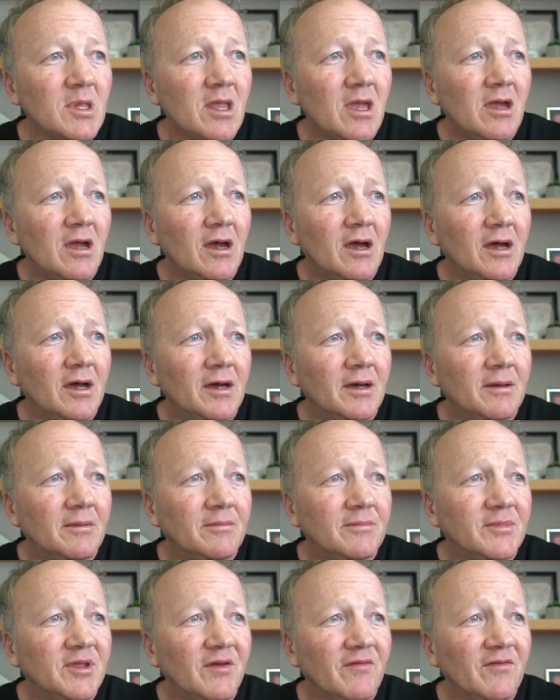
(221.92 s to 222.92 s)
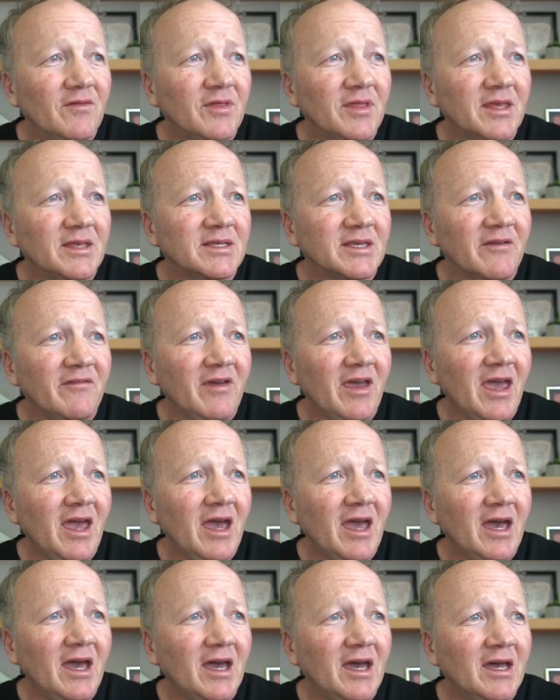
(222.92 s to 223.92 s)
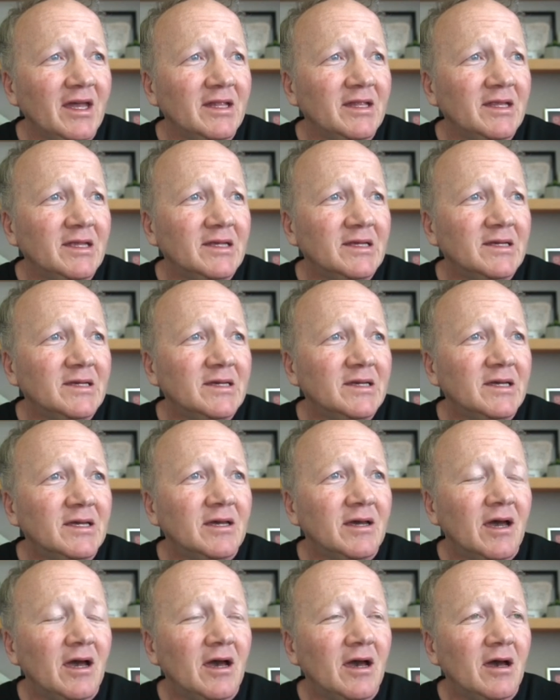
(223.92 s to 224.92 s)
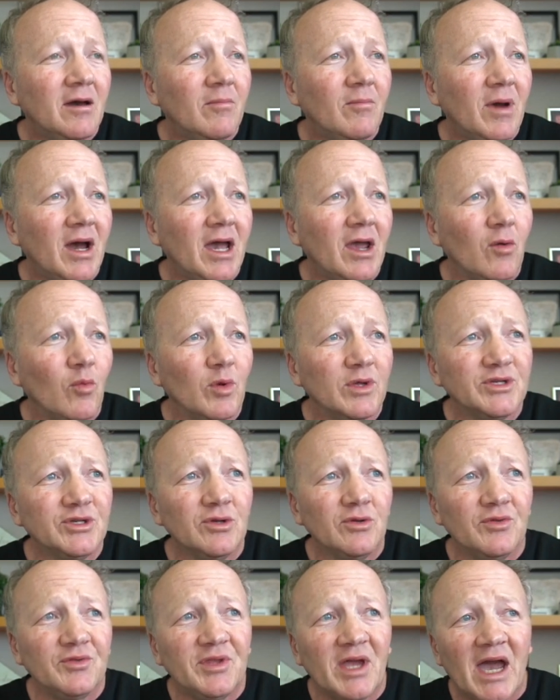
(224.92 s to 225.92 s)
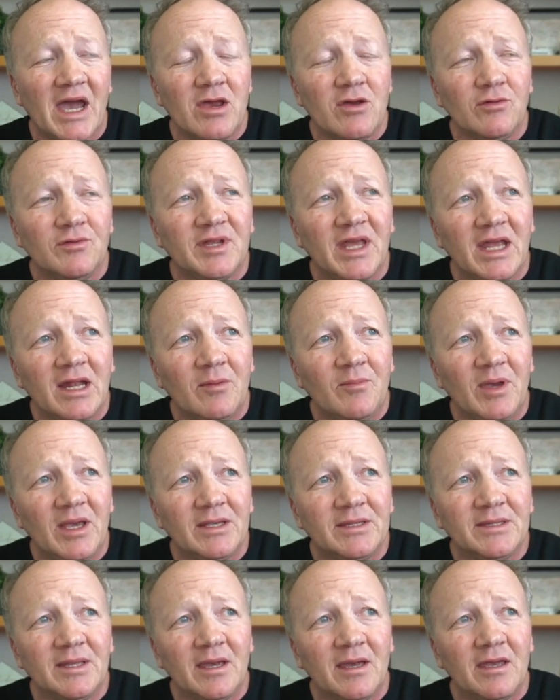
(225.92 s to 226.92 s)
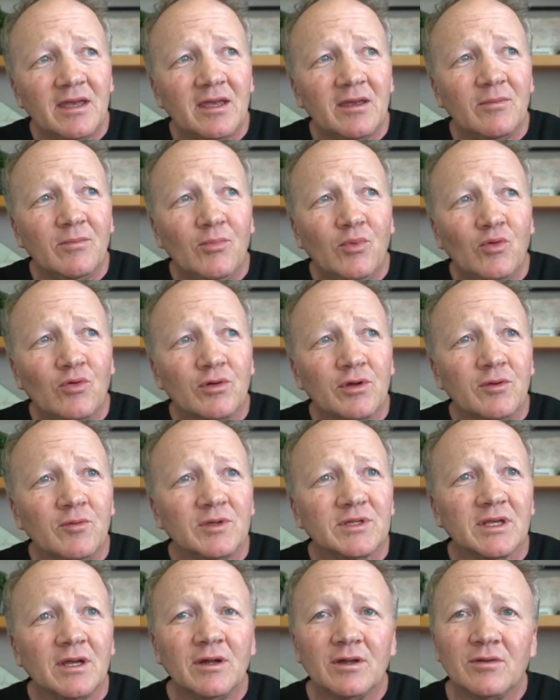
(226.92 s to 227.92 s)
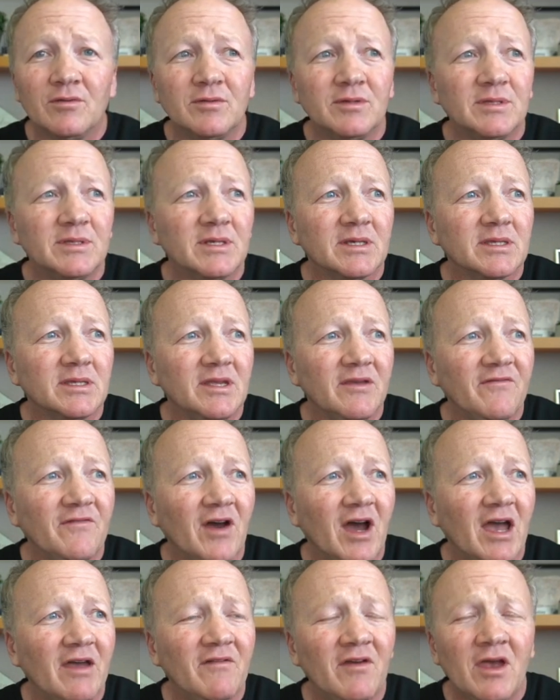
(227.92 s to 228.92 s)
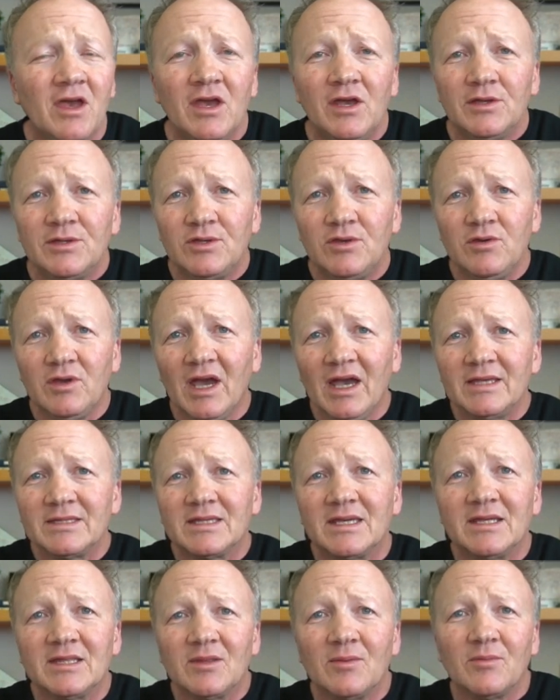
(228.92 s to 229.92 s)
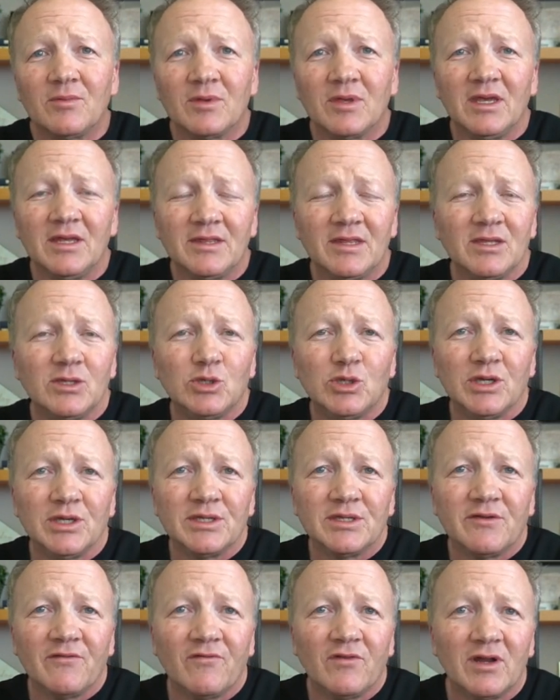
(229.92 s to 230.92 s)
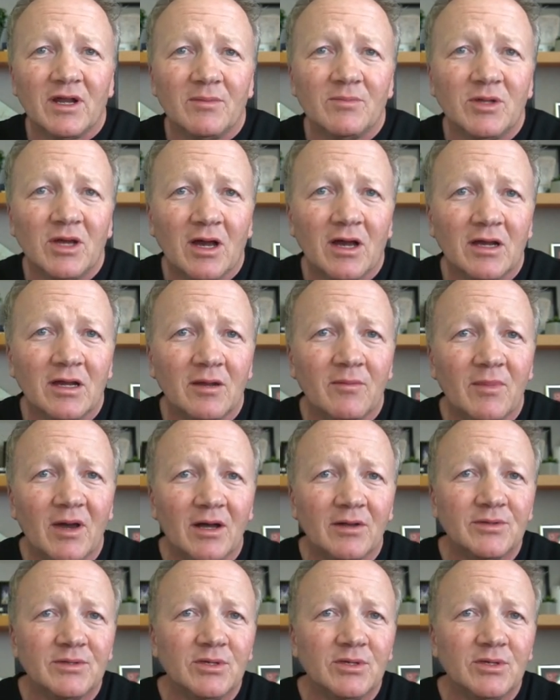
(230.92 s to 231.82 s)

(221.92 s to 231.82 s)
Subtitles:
Different things I've had. My original Dyer database that I imported was 165. So you guys get the gist of what I'm talking about.